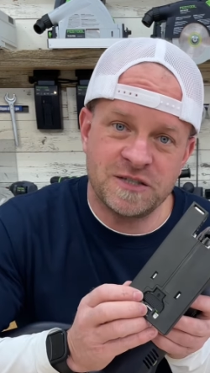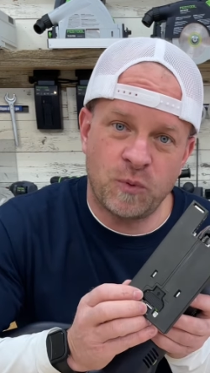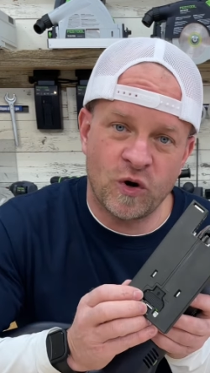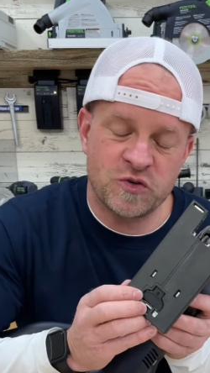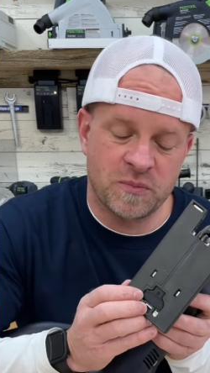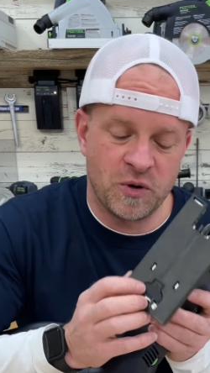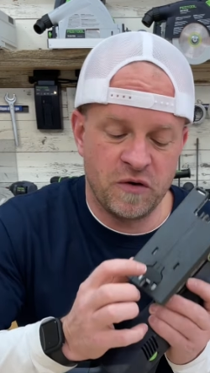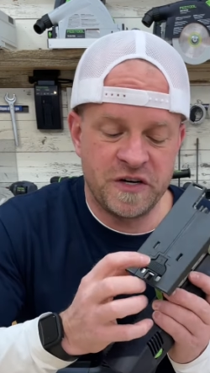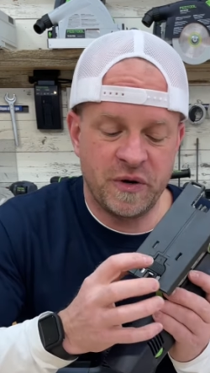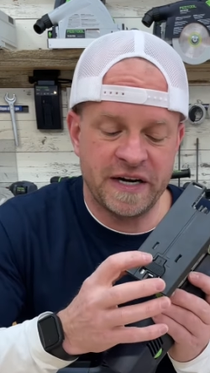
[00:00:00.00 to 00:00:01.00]
port is removed,
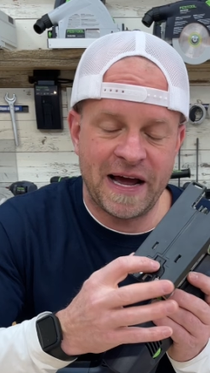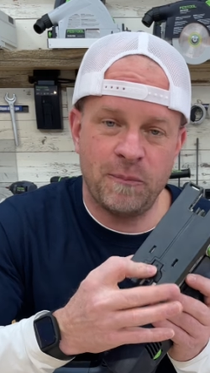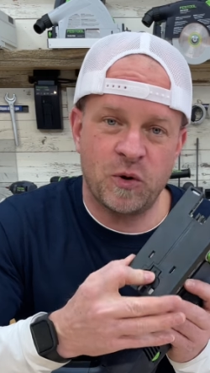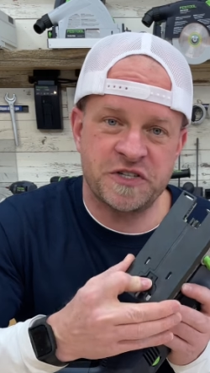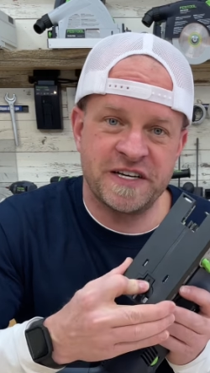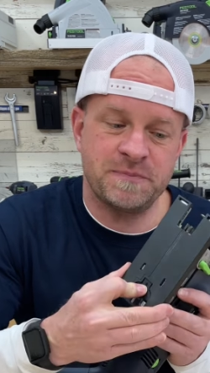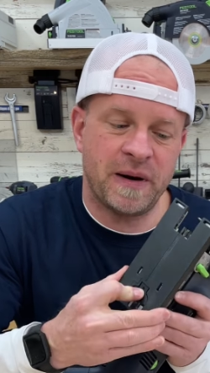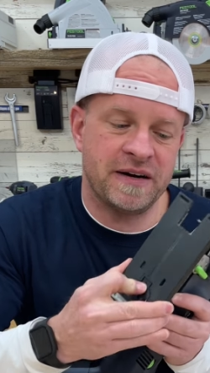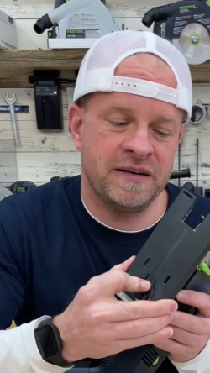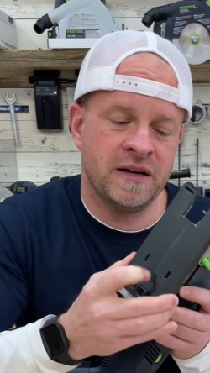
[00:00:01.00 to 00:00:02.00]
you can now push this
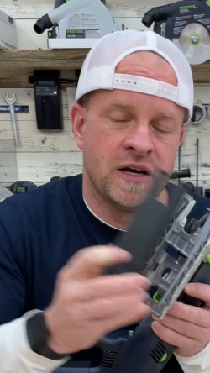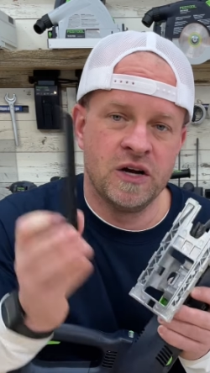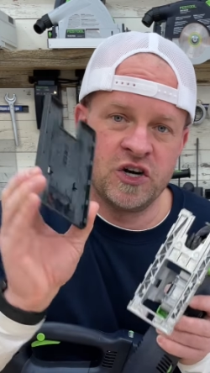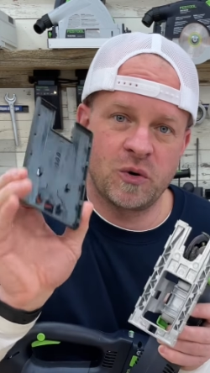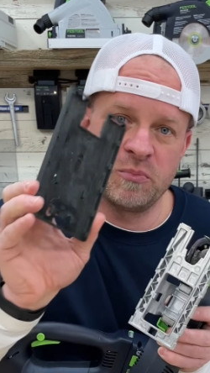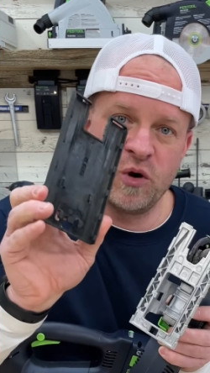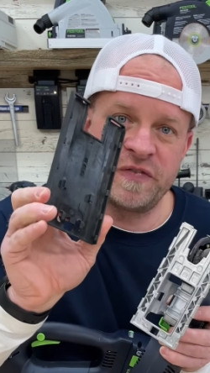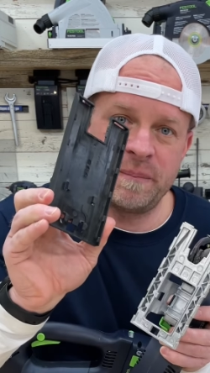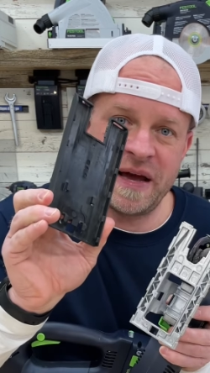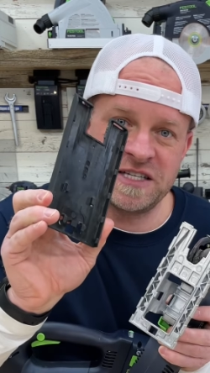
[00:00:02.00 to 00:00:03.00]
button to remove the
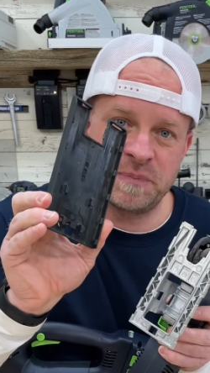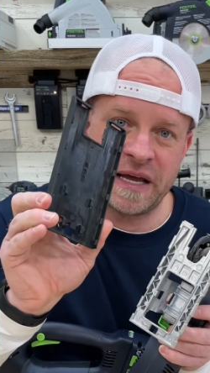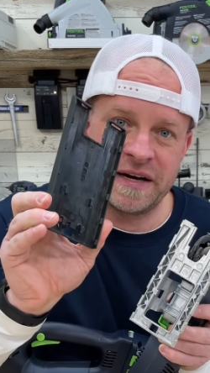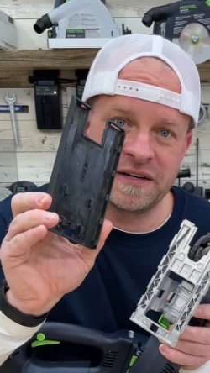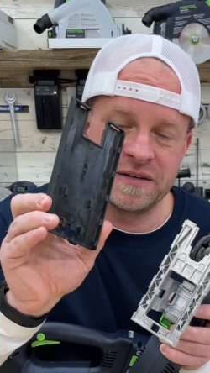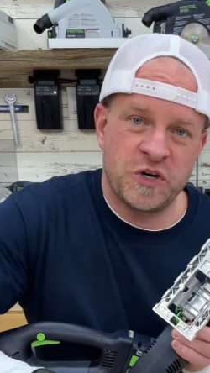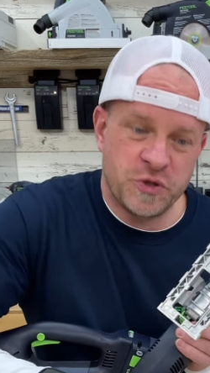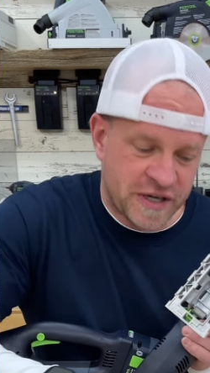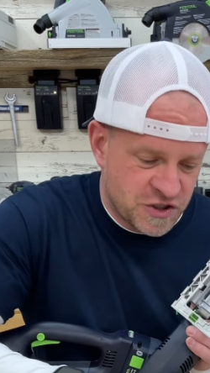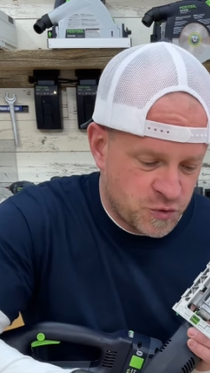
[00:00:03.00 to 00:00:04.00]
base plate, which you
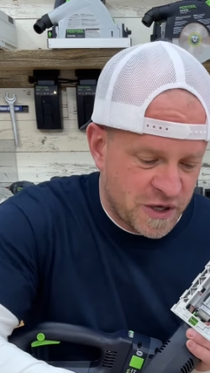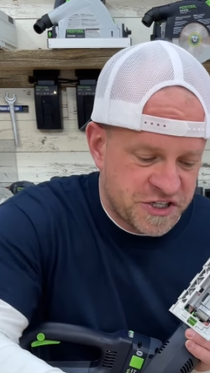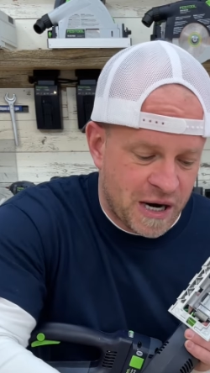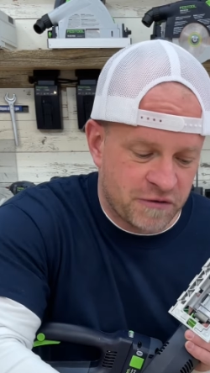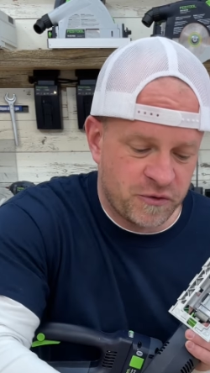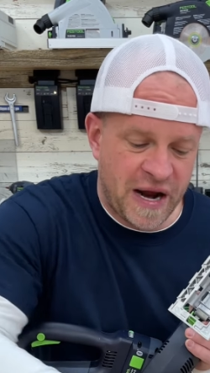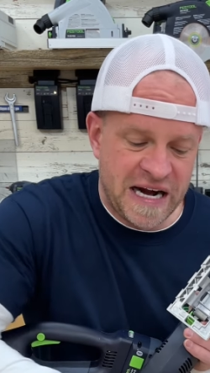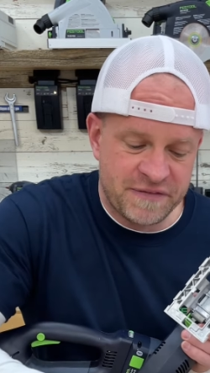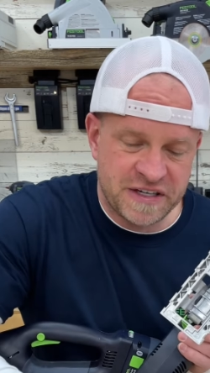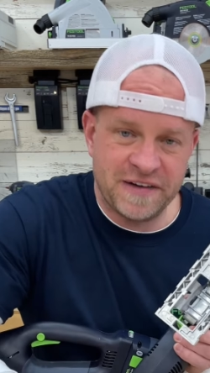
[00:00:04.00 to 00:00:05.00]
can switch out for any of
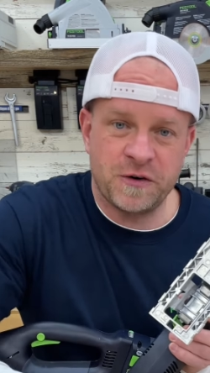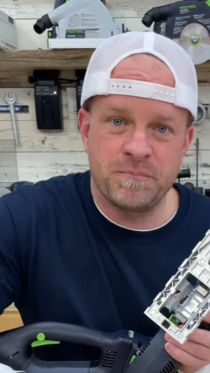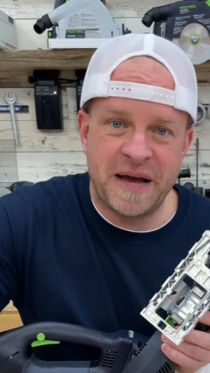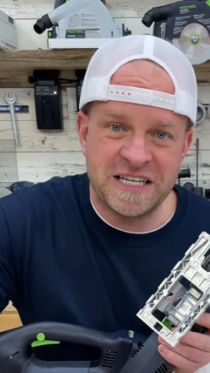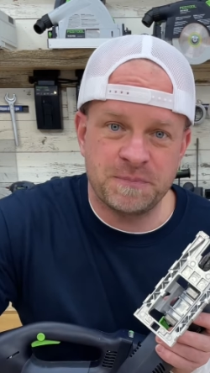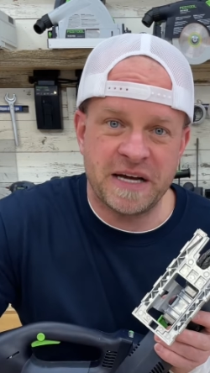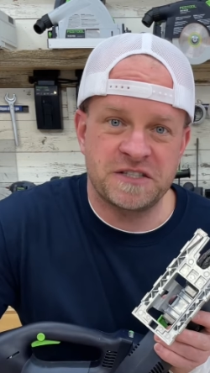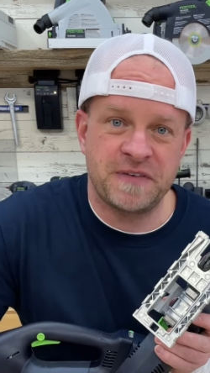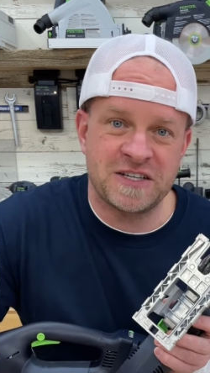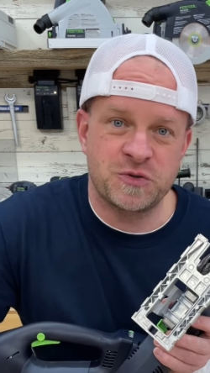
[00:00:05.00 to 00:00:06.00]
the different base plates
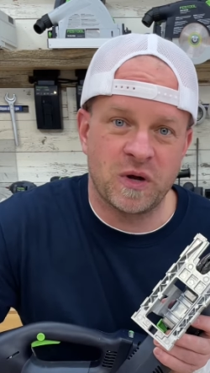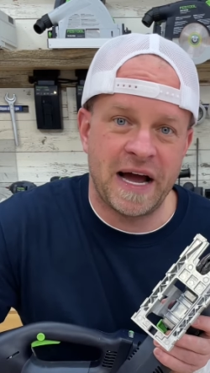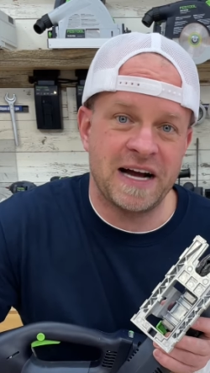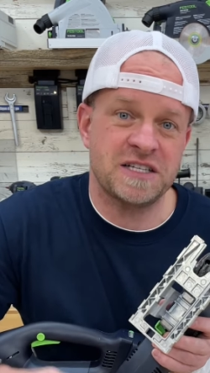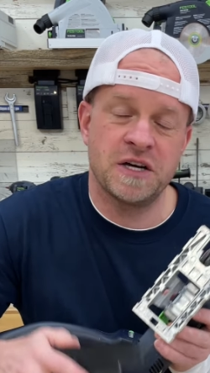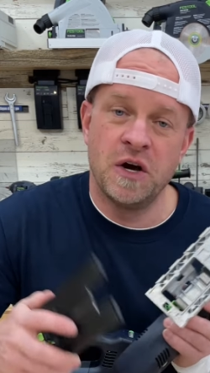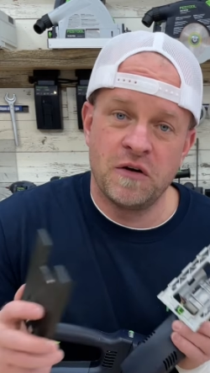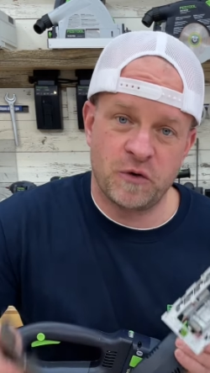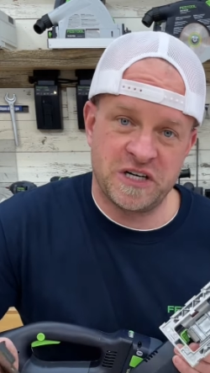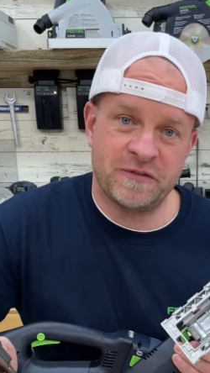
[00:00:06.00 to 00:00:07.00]
Festool has
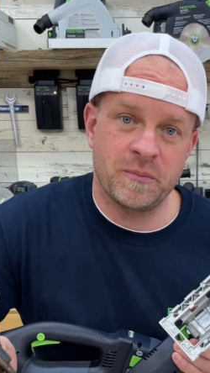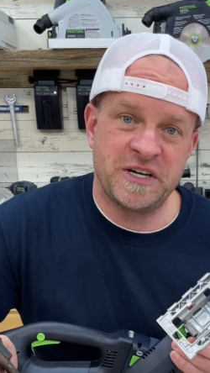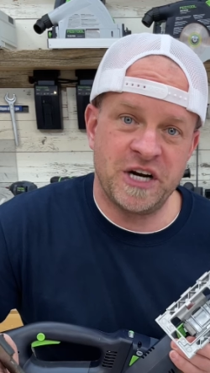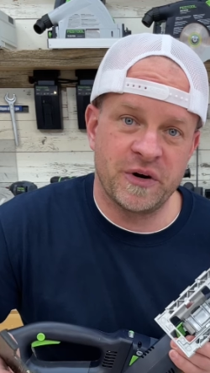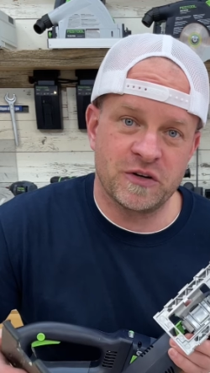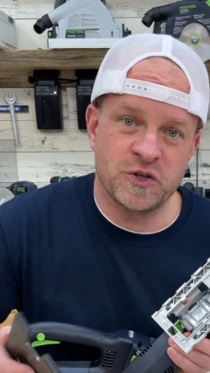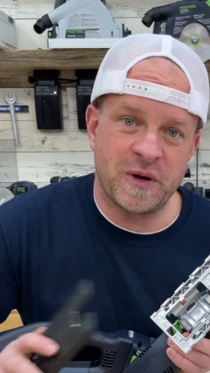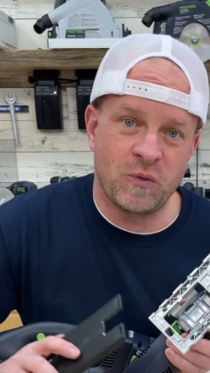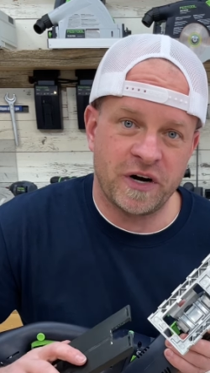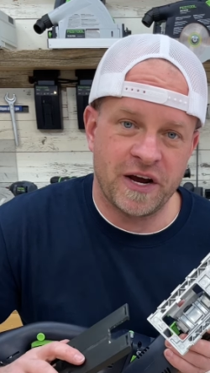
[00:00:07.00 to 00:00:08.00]
for different materials you'll be
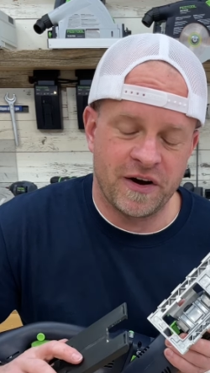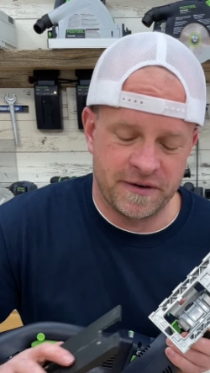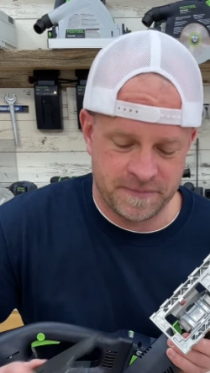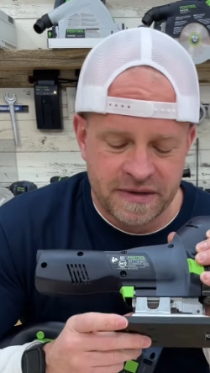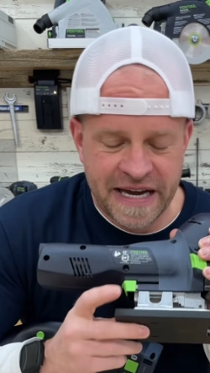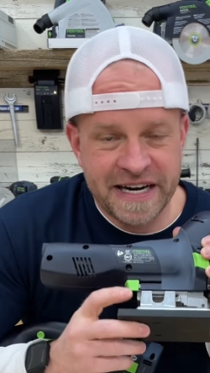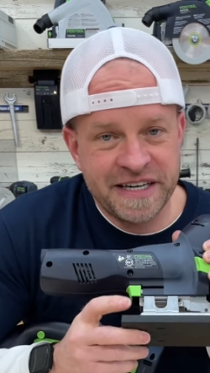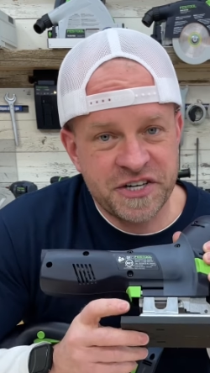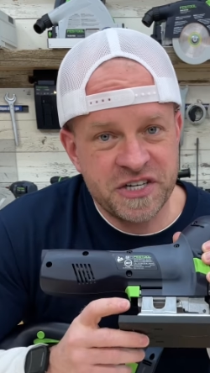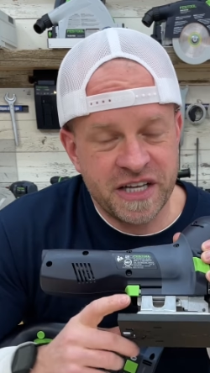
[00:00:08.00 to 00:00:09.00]
working on. In
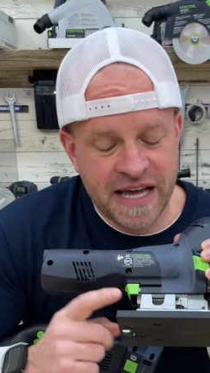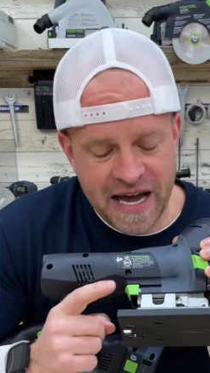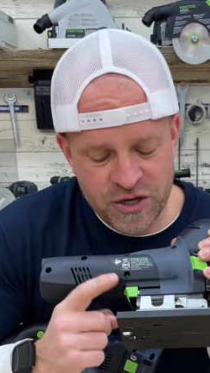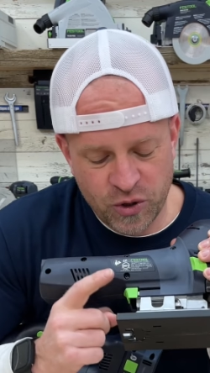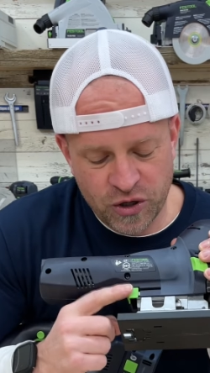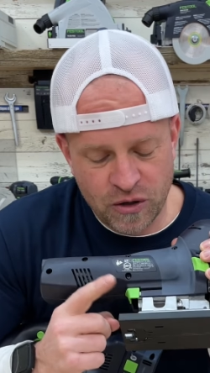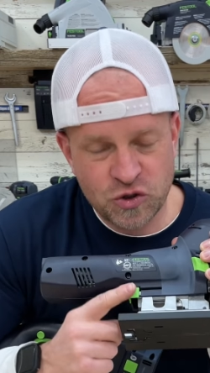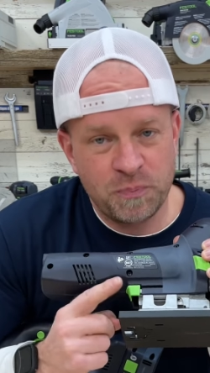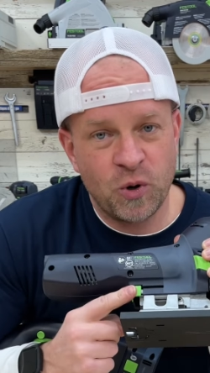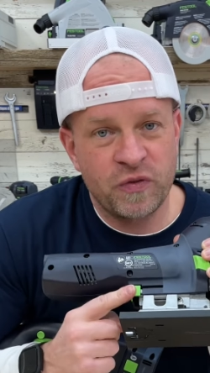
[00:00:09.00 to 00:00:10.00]
addition to that, you can also
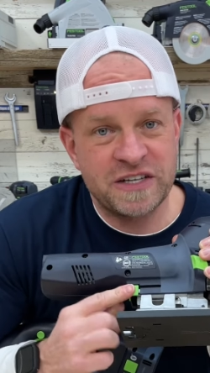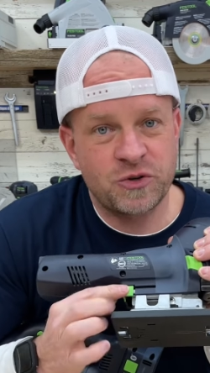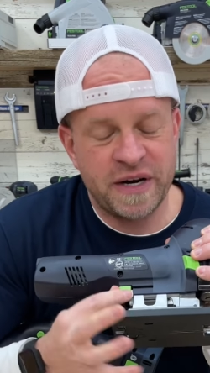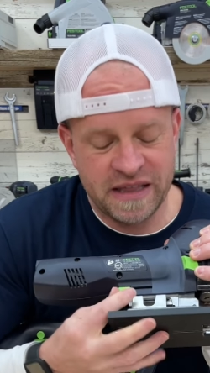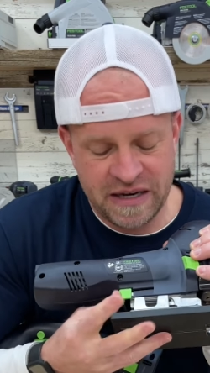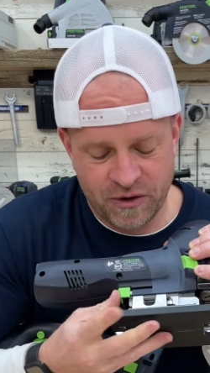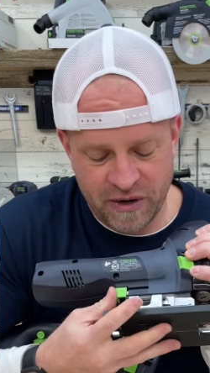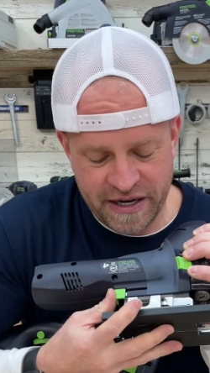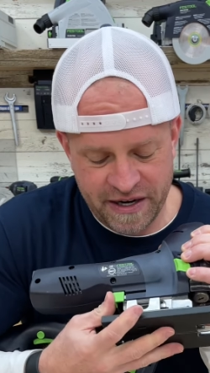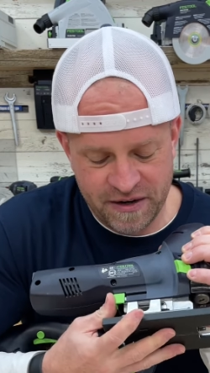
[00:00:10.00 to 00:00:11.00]
pull this green lever right
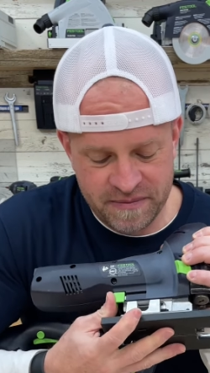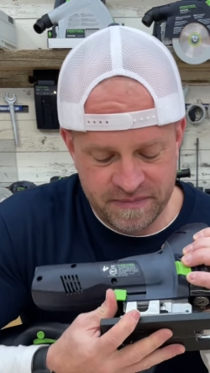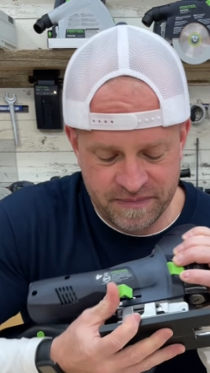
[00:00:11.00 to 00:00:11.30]
here,